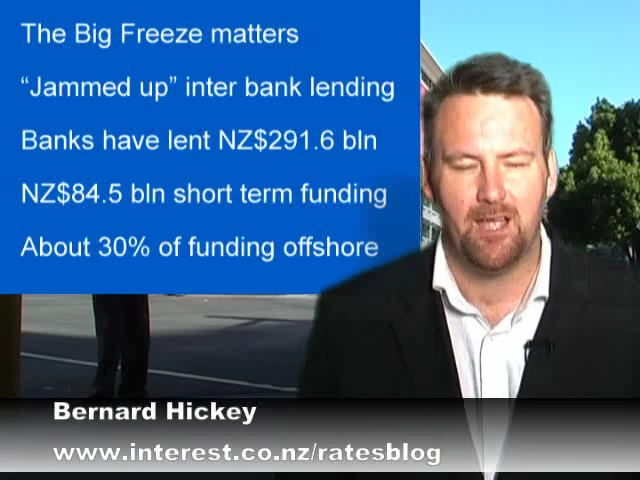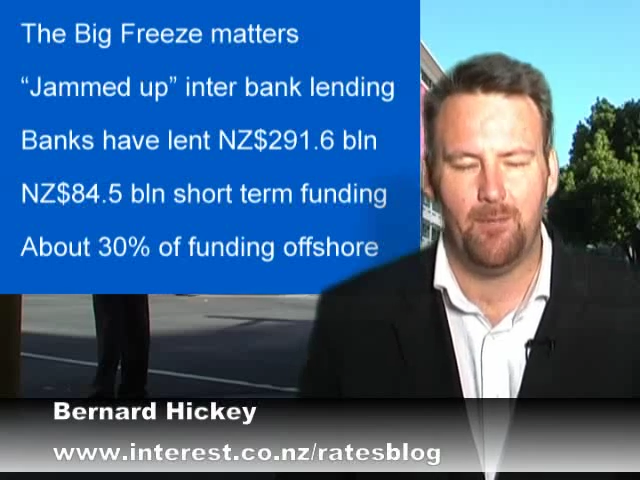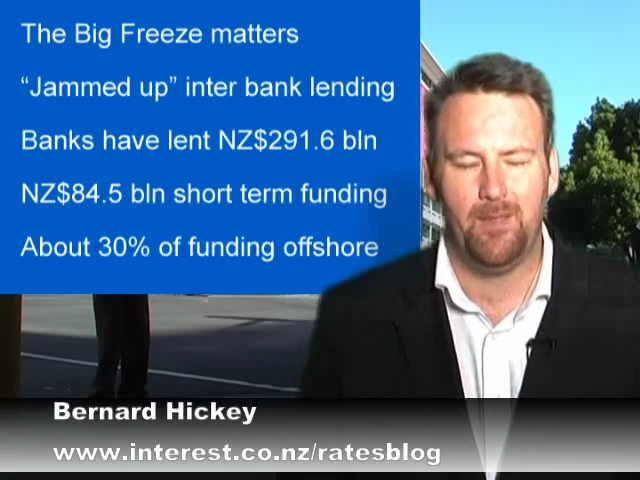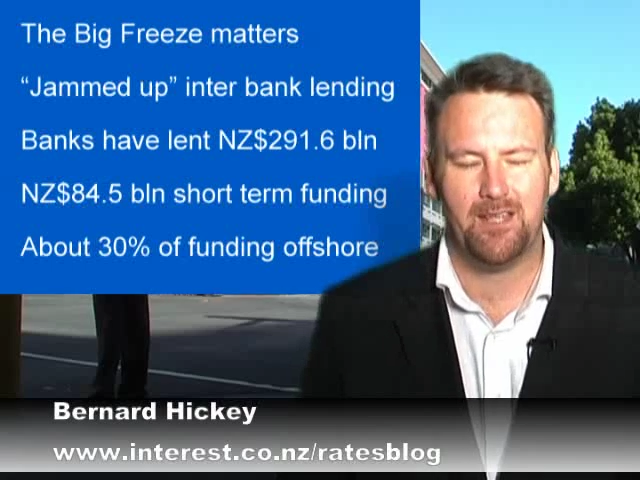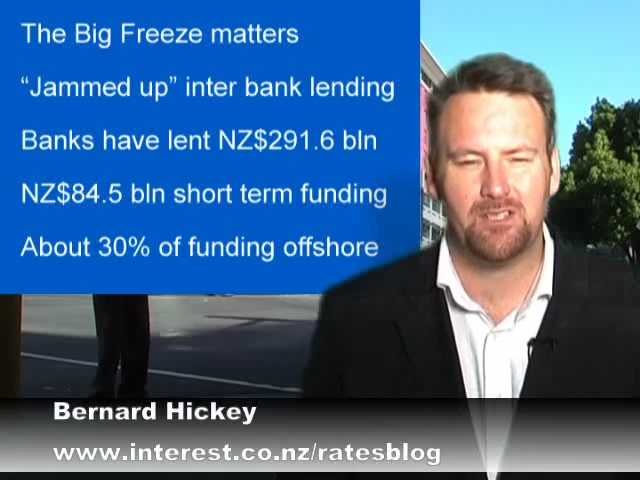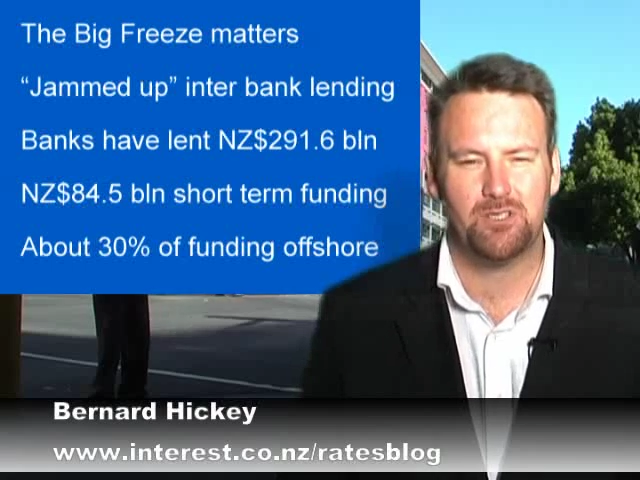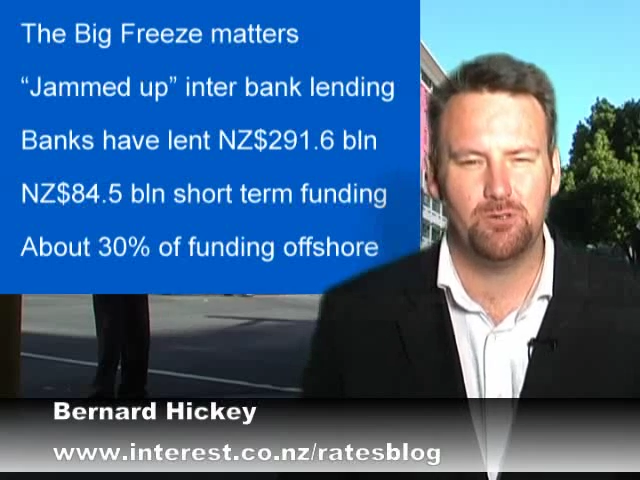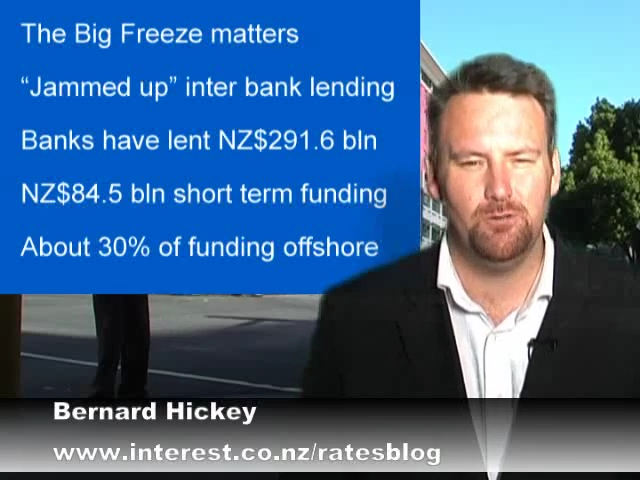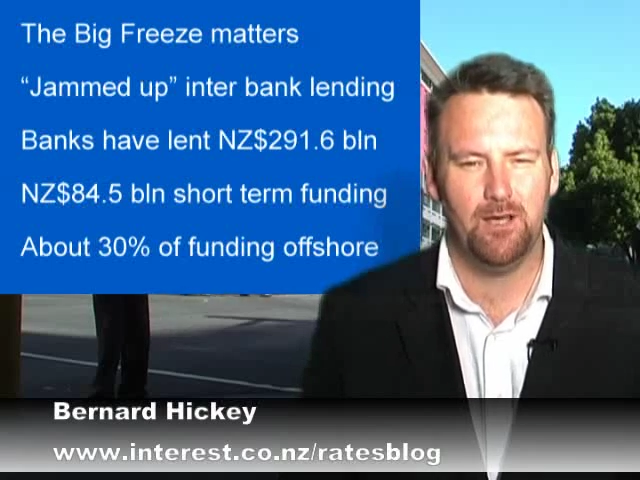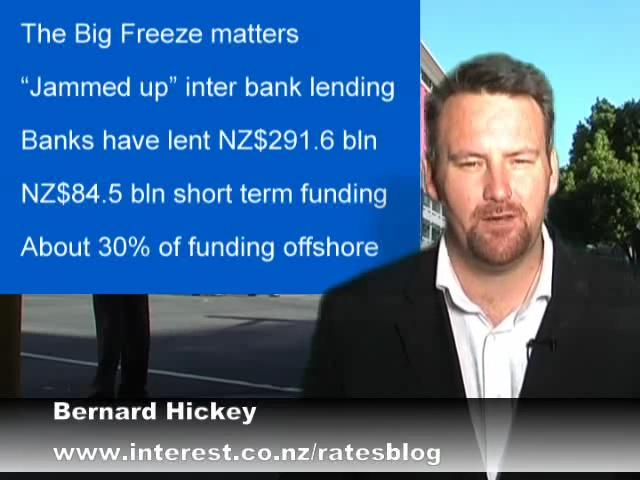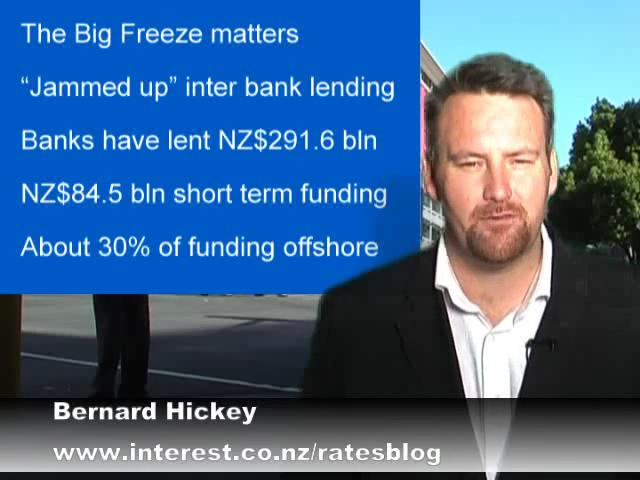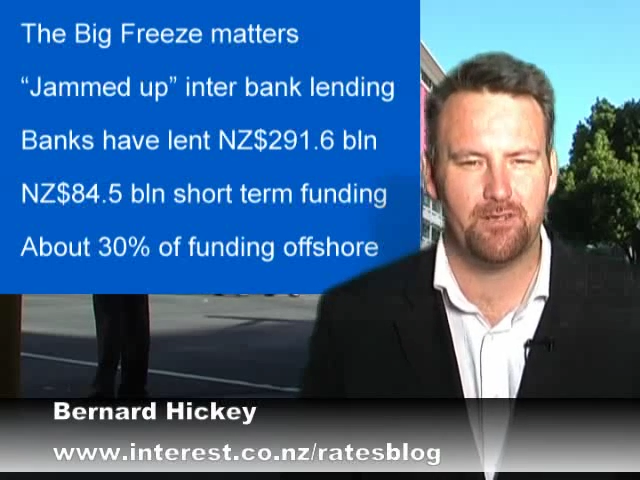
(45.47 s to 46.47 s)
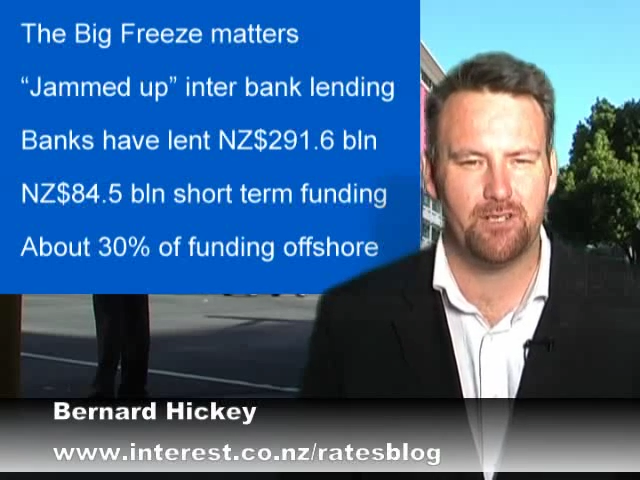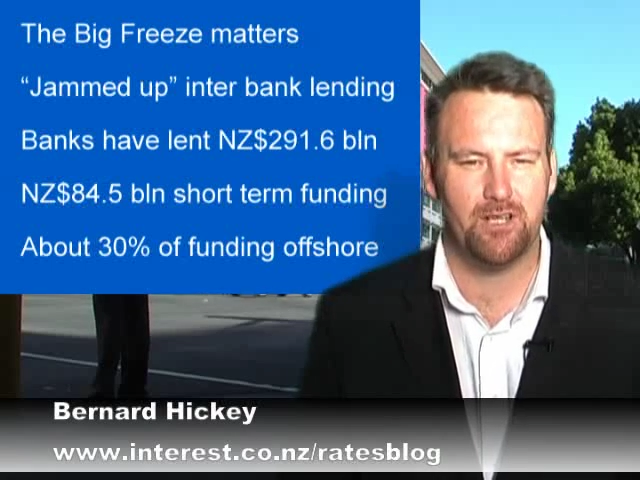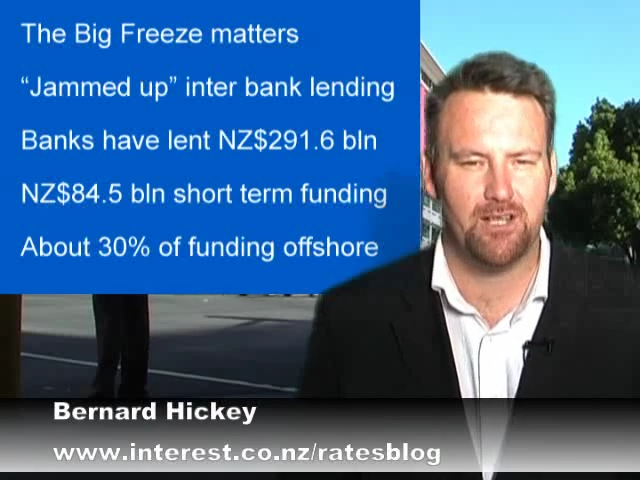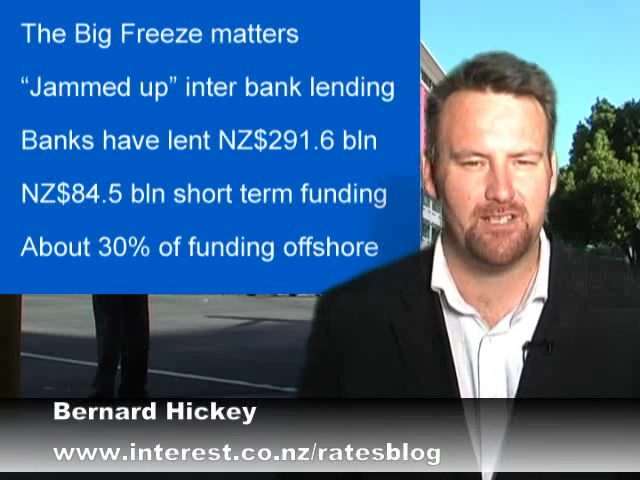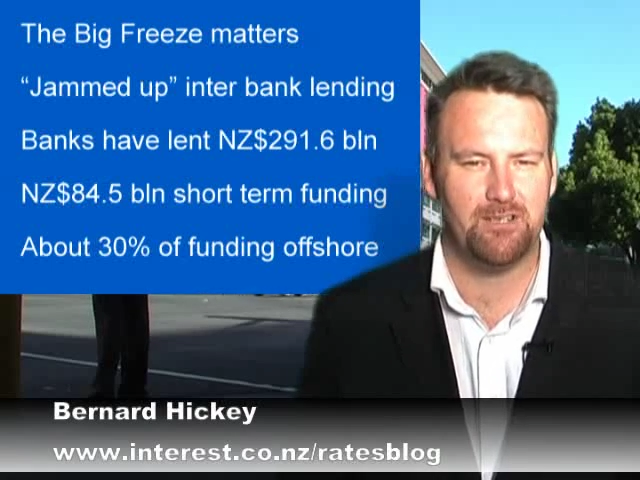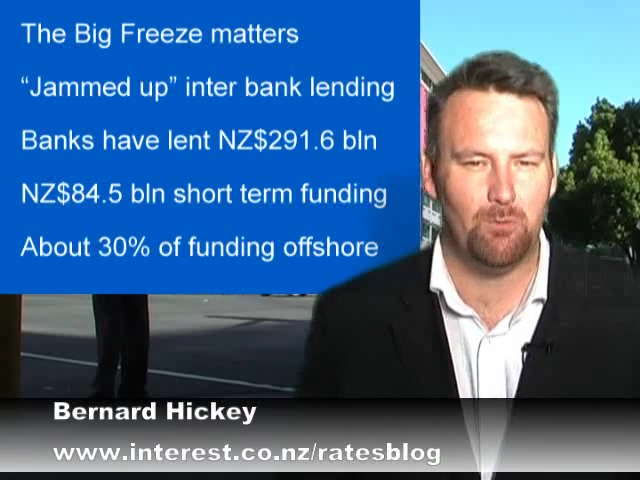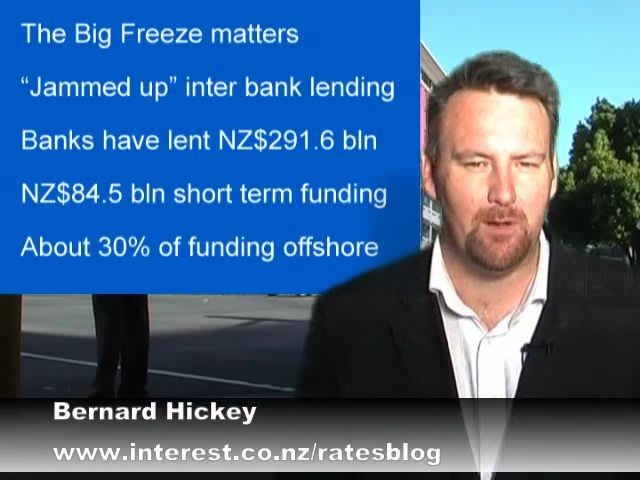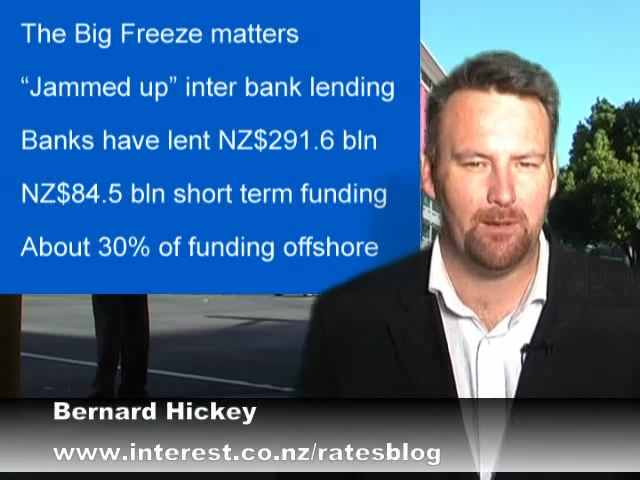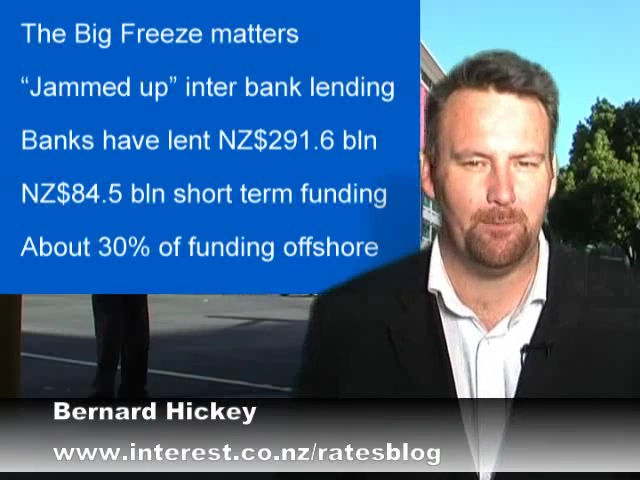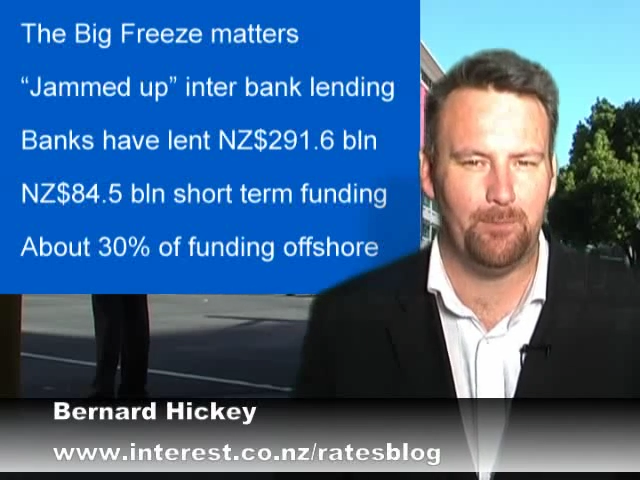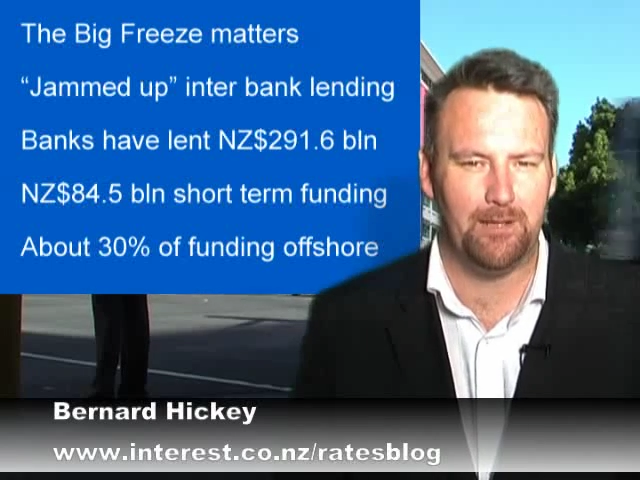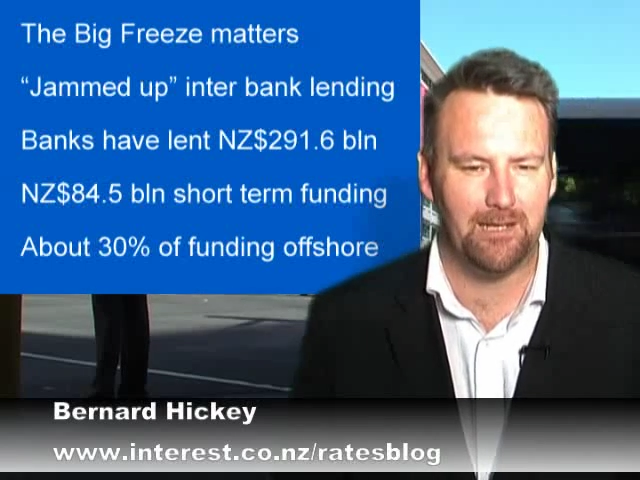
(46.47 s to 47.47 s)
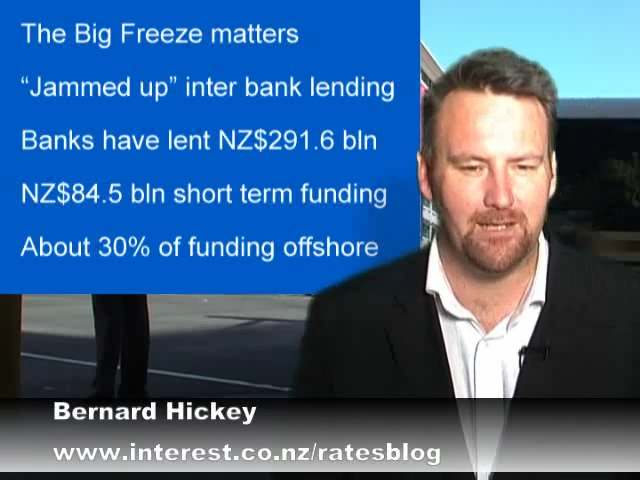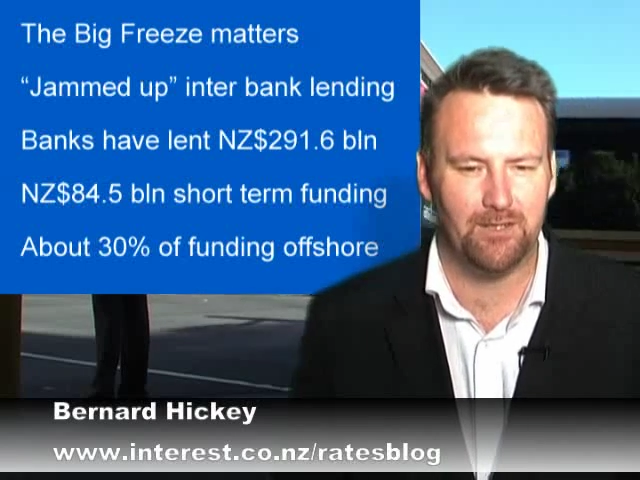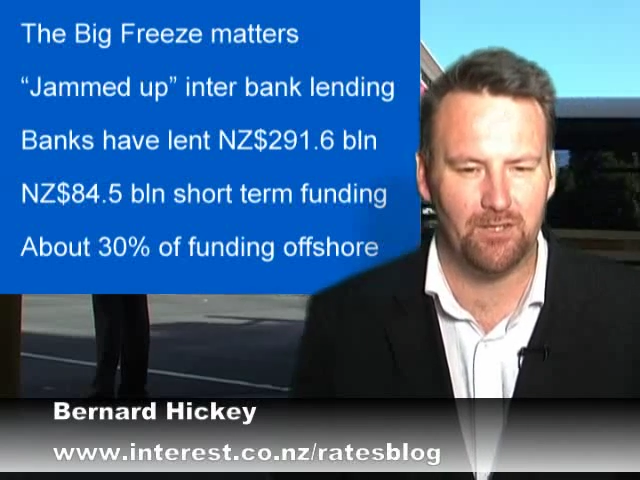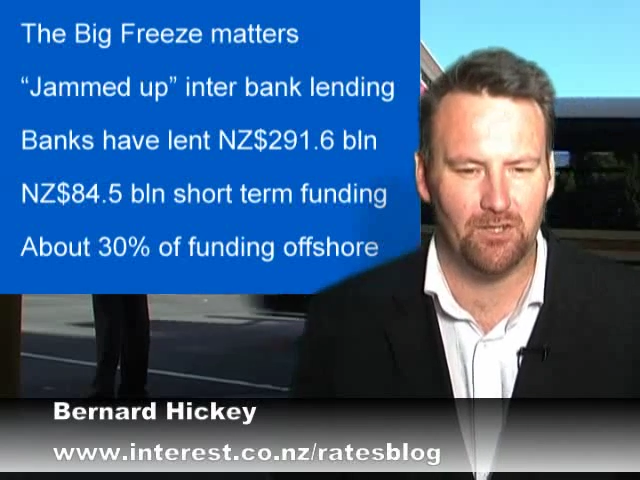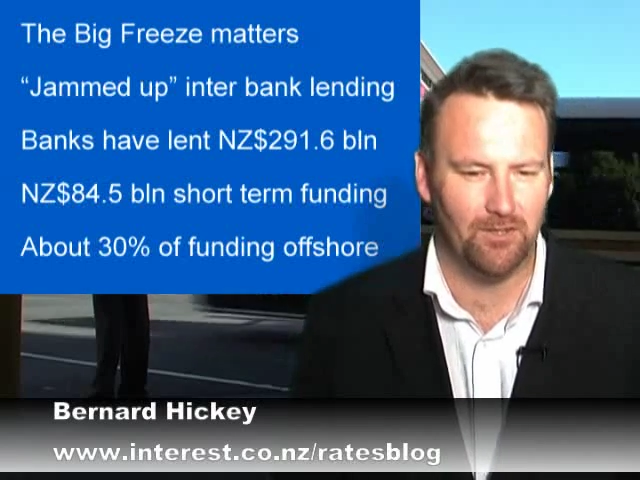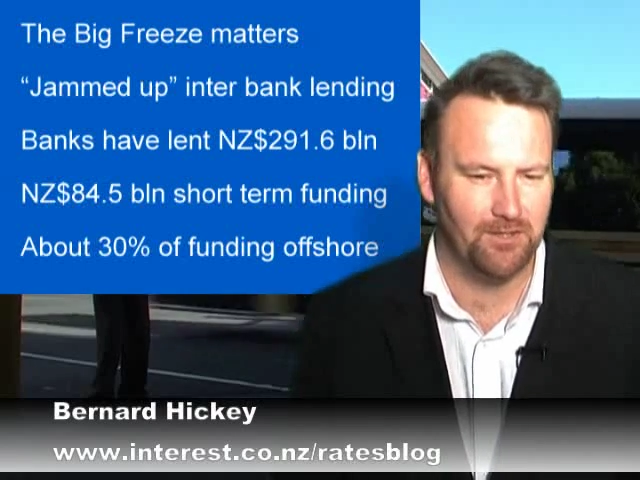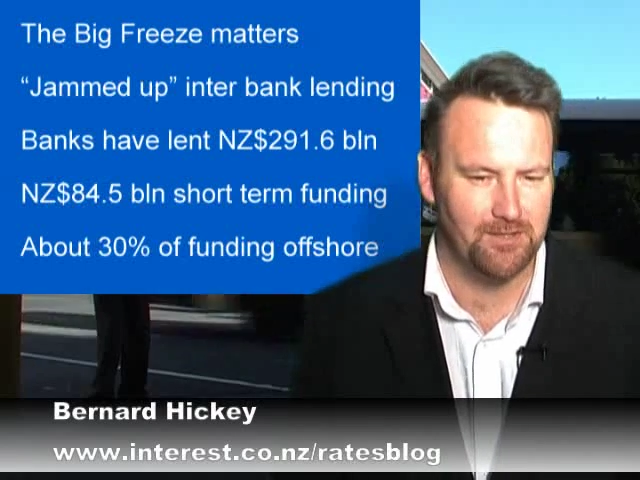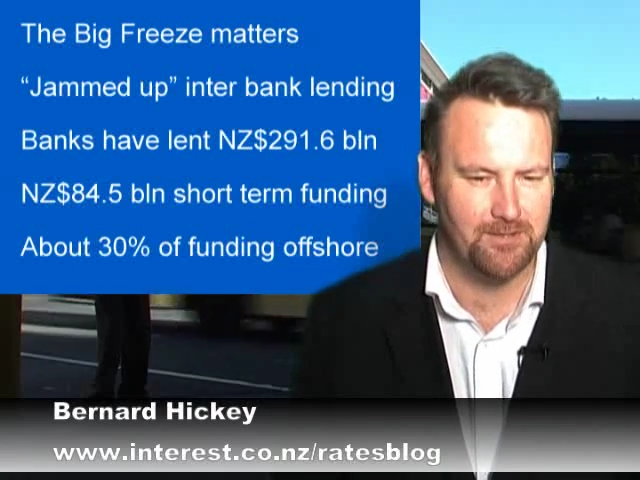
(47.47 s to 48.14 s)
about $291 billion. Now